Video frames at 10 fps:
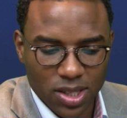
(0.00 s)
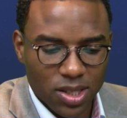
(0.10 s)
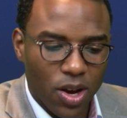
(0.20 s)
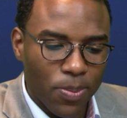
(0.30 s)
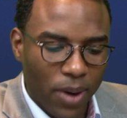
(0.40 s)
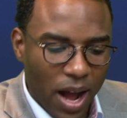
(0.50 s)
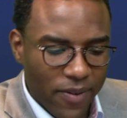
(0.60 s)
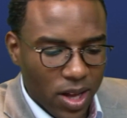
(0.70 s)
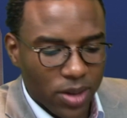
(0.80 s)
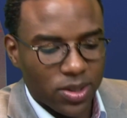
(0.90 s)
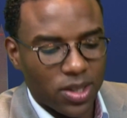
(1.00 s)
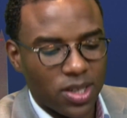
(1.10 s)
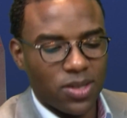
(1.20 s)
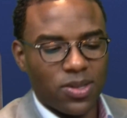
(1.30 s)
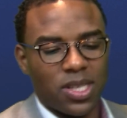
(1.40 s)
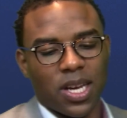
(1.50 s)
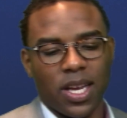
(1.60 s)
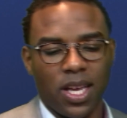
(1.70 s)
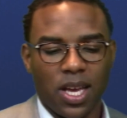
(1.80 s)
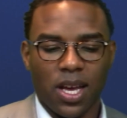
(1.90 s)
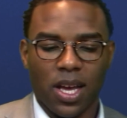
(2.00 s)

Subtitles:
So bravo to this new study.